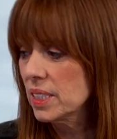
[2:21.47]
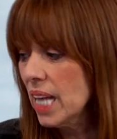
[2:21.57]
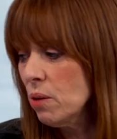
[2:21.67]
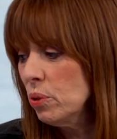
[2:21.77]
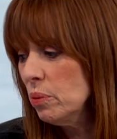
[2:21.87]

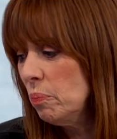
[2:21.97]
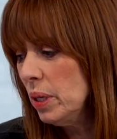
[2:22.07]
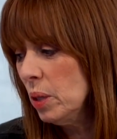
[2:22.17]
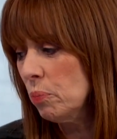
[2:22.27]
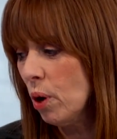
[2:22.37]
That wouldn't
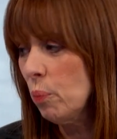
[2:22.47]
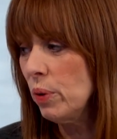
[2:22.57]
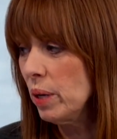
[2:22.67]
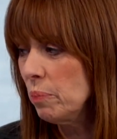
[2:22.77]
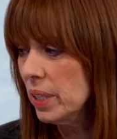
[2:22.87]
be
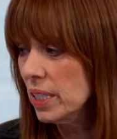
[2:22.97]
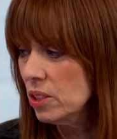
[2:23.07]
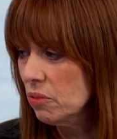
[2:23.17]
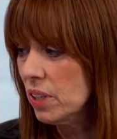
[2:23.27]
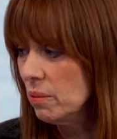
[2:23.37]
appropriate because
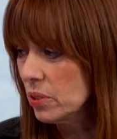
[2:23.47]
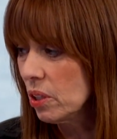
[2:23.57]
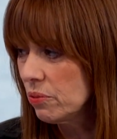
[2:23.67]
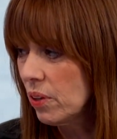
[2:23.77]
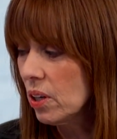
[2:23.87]
you've come so
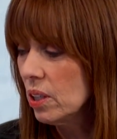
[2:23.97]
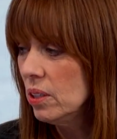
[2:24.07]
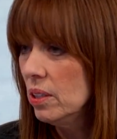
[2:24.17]
far.